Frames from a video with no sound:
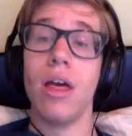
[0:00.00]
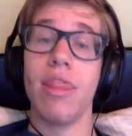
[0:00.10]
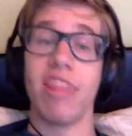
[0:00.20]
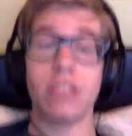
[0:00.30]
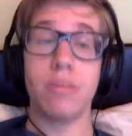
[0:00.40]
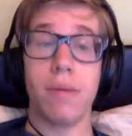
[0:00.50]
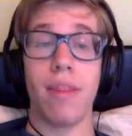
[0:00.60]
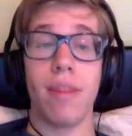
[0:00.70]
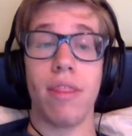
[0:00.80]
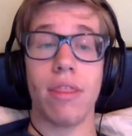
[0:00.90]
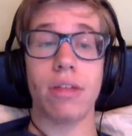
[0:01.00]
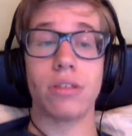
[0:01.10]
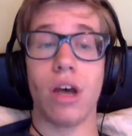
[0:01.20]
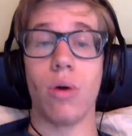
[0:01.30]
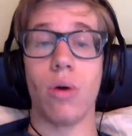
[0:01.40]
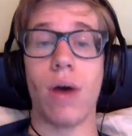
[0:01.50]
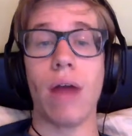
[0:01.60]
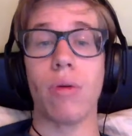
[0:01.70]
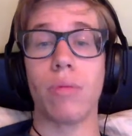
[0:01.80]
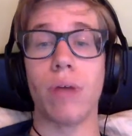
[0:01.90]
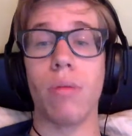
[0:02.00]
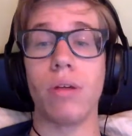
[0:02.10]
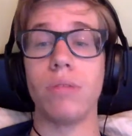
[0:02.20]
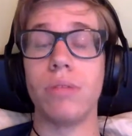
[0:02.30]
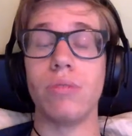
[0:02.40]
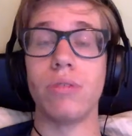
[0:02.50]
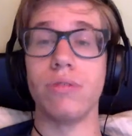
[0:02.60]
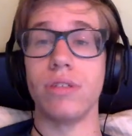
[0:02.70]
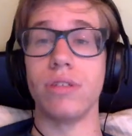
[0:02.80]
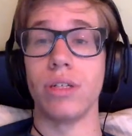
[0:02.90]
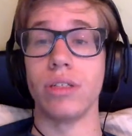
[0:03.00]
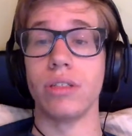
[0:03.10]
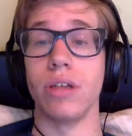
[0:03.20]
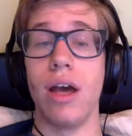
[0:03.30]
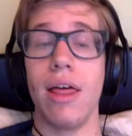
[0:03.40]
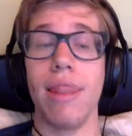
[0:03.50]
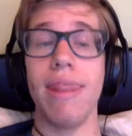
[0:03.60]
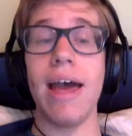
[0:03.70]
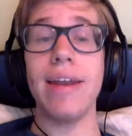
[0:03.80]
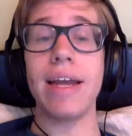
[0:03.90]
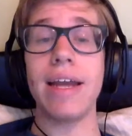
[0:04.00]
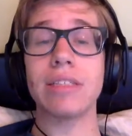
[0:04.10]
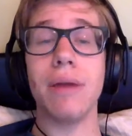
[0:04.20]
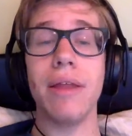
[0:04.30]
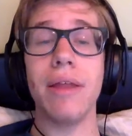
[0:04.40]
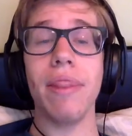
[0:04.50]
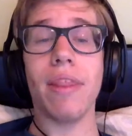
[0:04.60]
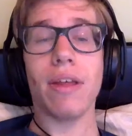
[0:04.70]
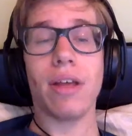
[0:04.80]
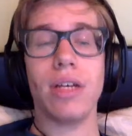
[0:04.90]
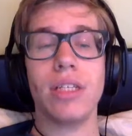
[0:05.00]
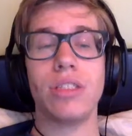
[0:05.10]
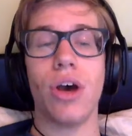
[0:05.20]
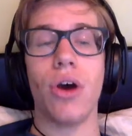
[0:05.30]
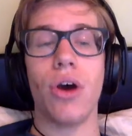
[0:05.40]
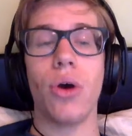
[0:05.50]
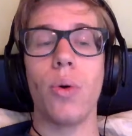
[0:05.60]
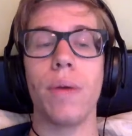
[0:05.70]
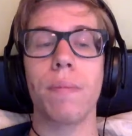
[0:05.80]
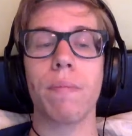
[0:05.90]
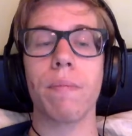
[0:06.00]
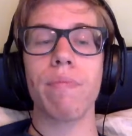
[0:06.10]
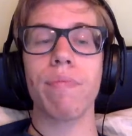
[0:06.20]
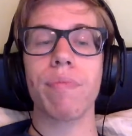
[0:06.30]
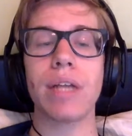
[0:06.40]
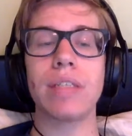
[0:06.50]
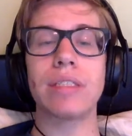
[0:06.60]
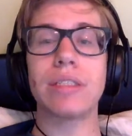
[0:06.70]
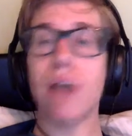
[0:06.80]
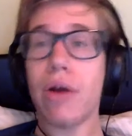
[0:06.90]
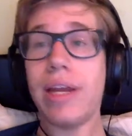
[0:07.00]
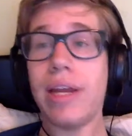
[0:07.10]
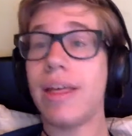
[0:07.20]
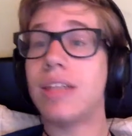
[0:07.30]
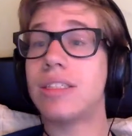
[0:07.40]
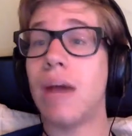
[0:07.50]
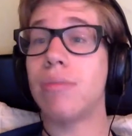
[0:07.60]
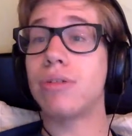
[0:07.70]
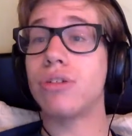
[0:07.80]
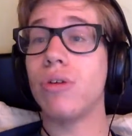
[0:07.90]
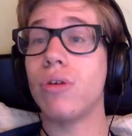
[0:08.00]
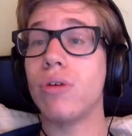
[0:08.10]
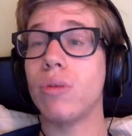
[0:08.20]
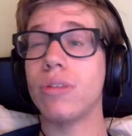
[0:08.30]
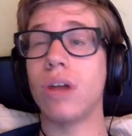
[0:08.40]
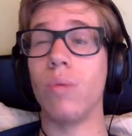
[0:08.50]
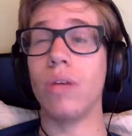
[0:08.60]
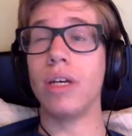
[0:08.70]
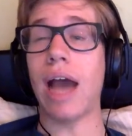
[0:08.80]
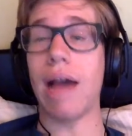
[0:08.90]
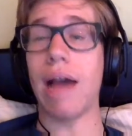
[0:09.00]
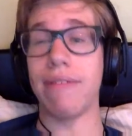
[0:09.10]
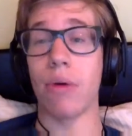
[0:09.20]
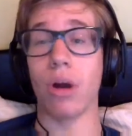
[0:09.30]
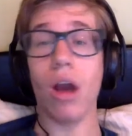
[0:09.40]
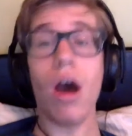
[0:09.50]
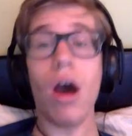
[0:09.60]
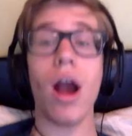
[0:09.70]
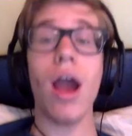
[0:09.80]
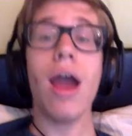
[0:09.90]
this month. So I will probably be reviewing that next month. So sorry this episode was only half an hour long,